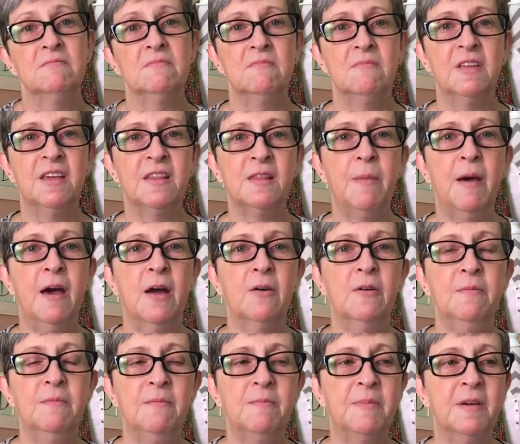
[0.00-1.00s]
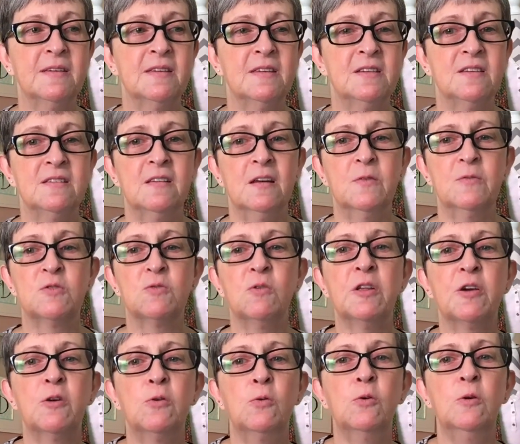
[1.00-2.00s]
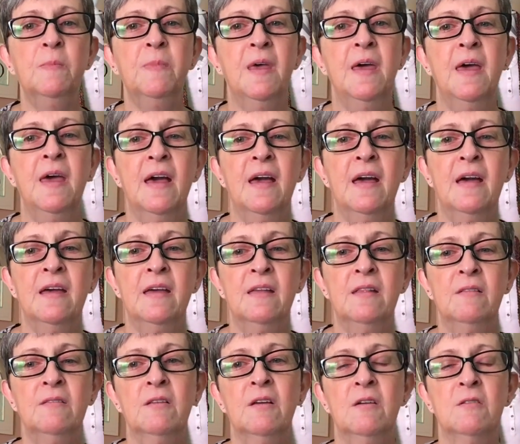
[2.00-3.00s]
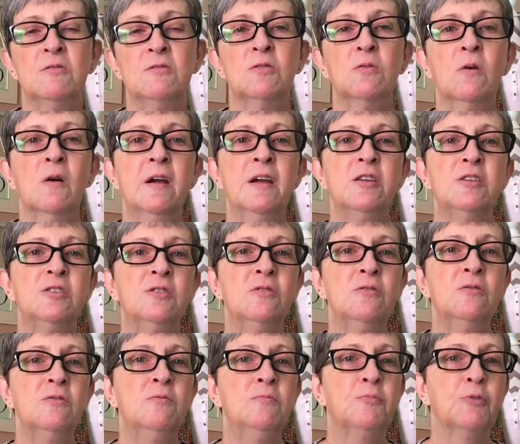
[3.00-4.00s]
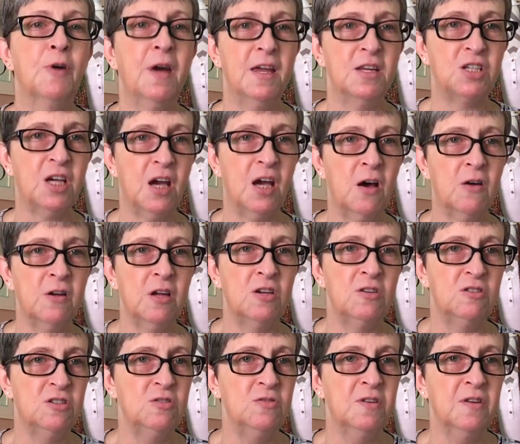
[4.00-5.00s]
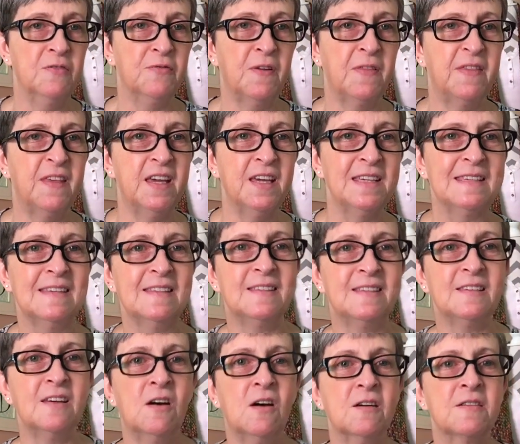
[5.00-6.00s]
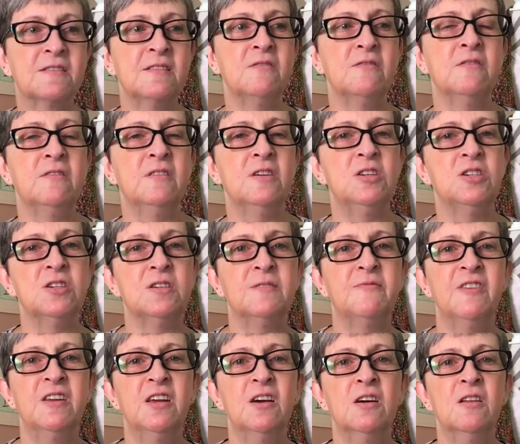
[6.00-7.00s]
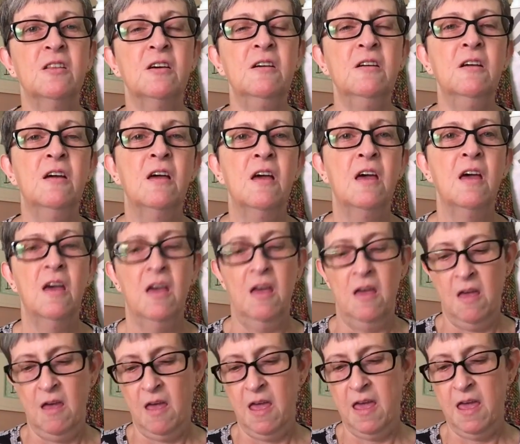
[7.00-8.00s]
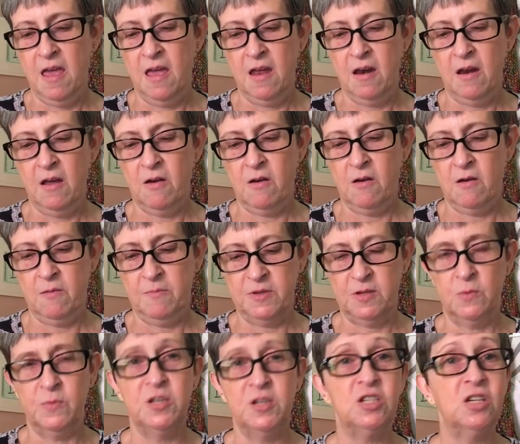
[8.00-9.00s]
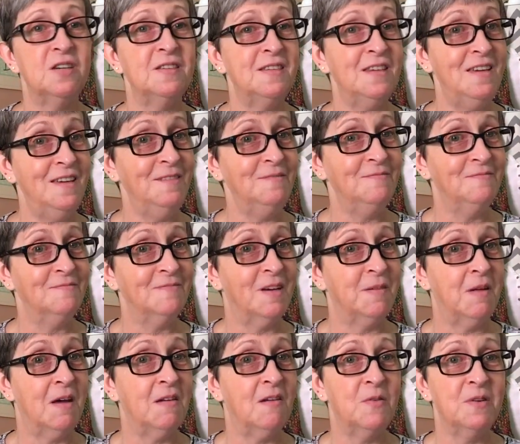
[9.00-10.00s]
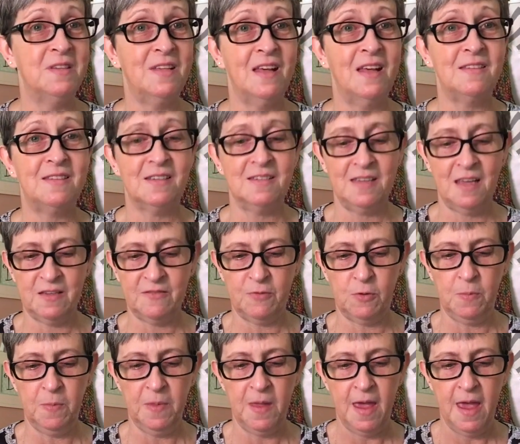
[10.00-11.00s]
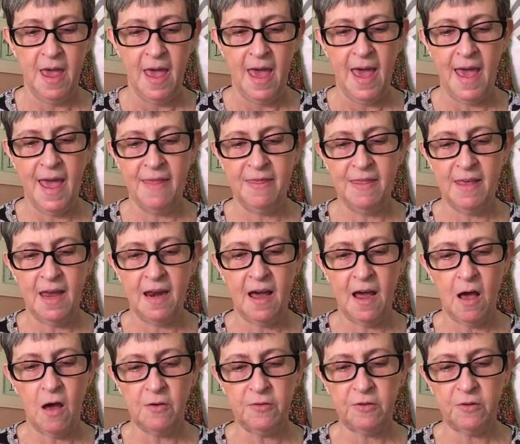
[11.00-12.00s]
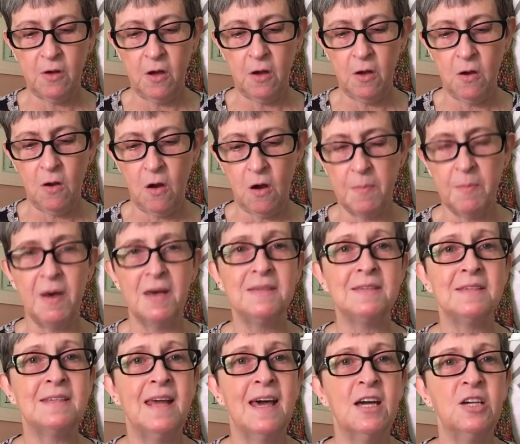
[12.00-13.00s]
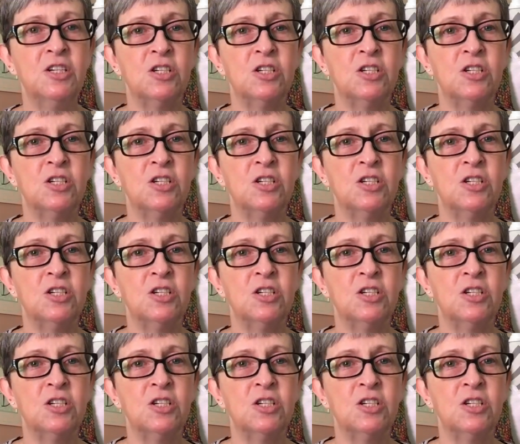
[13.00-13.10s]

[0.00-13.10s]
get the pattern because I just thought it was really cool. And trying to branch out and do different things in socks other than just vanilla. And so we shall see. I'm not always that successful. And then I also, on Mustache